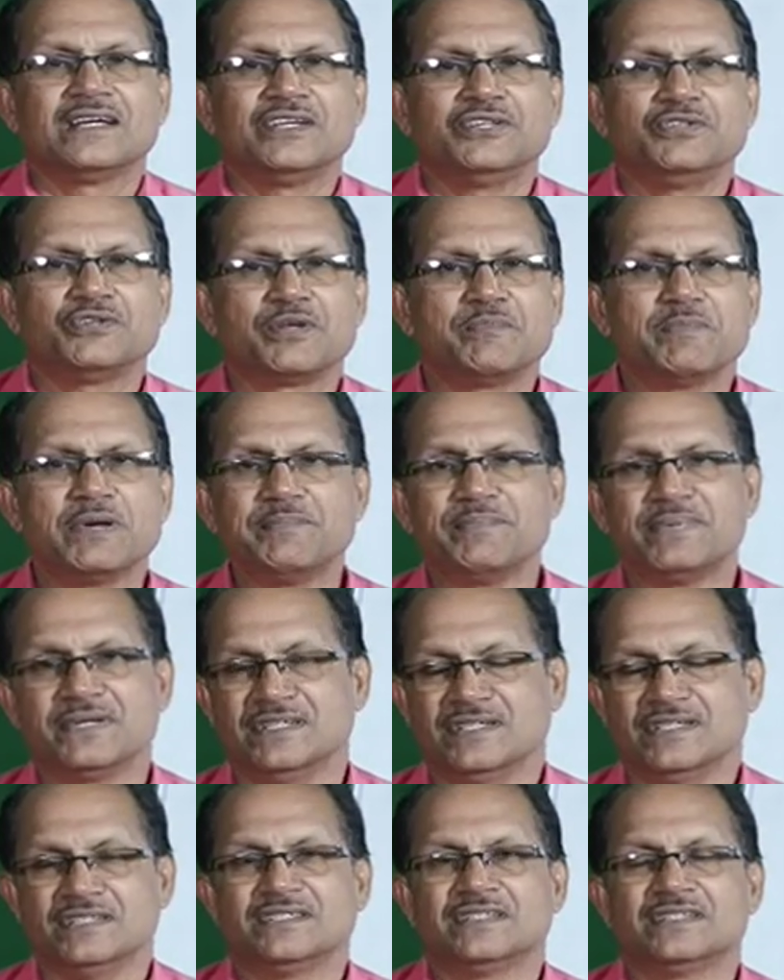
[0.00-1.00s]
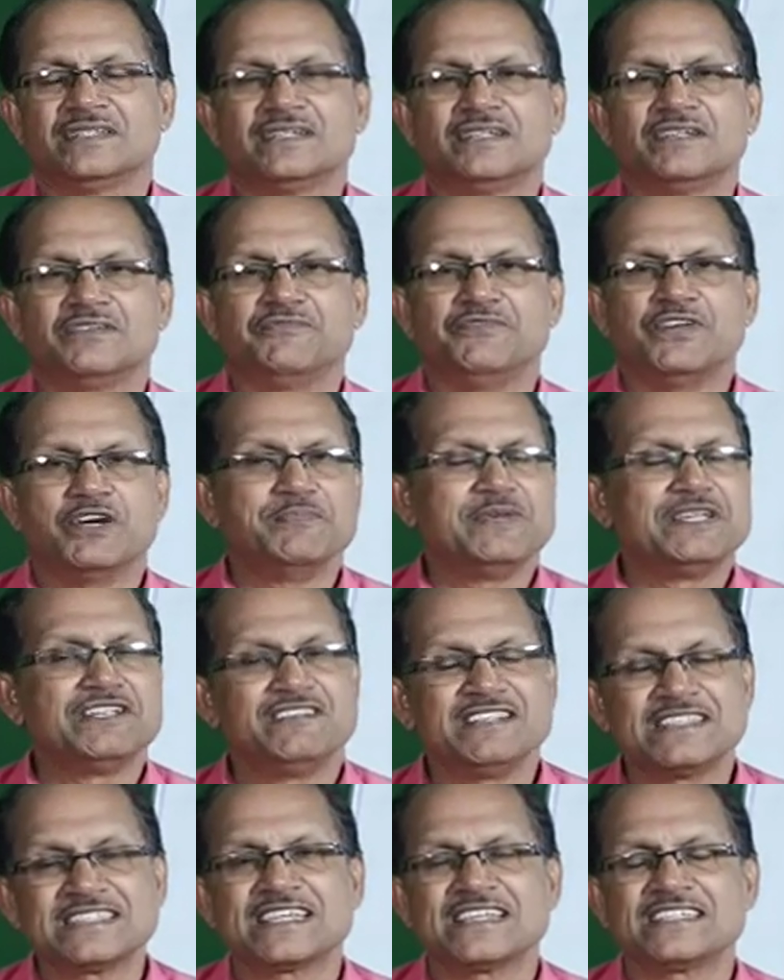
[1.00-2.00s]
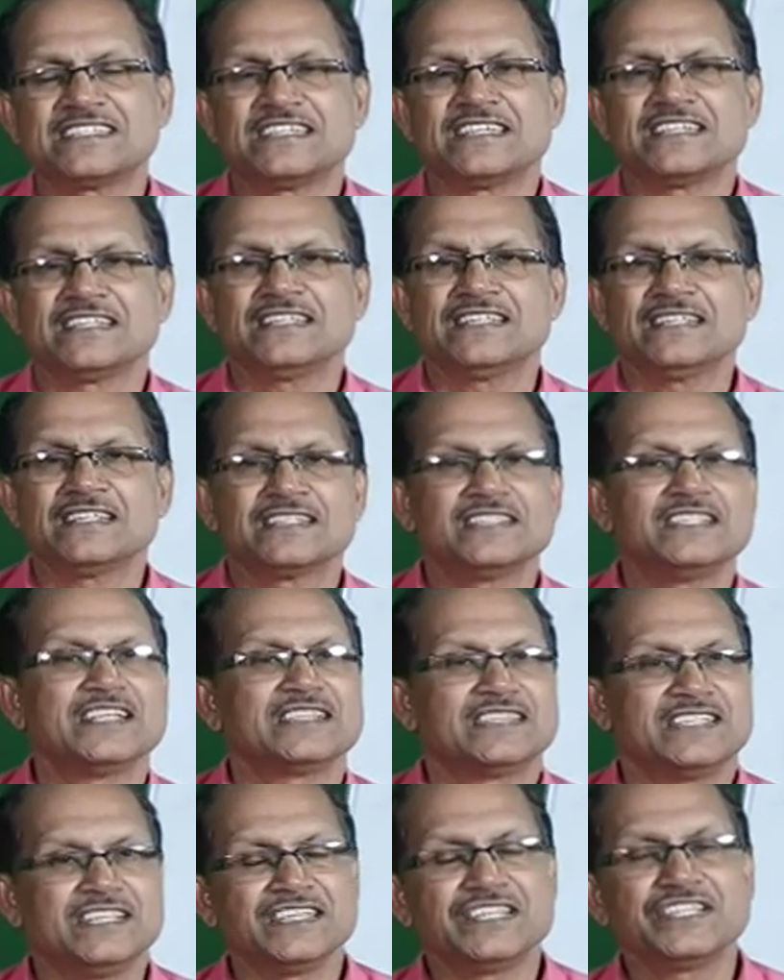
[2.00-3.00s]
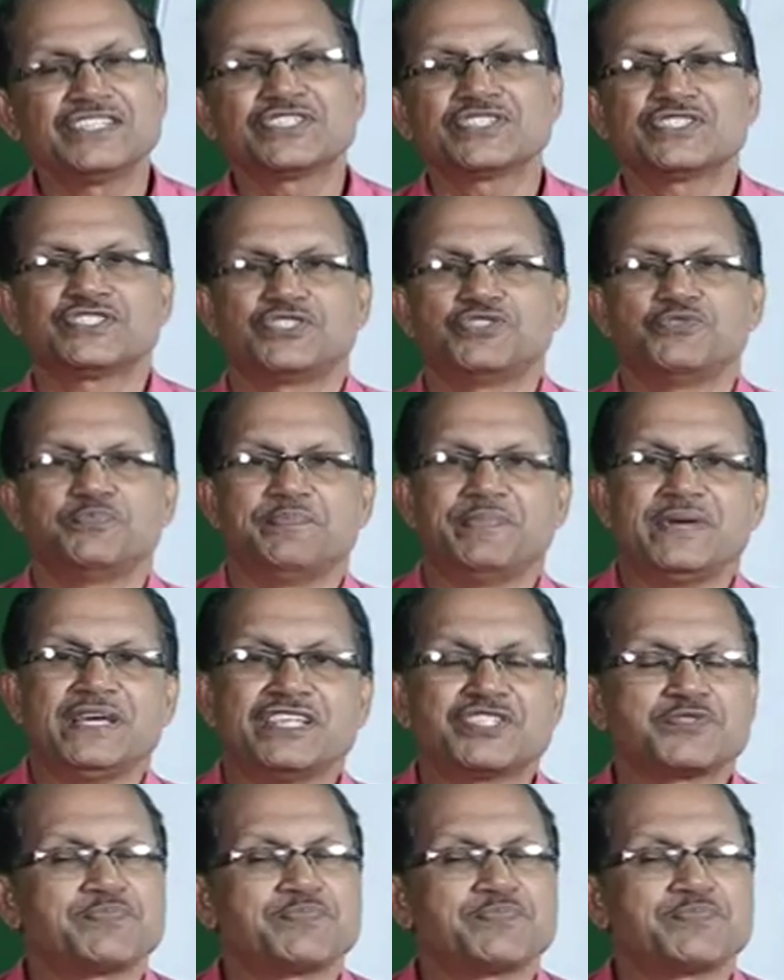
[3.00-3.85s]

You remember we have been discussing the things to pay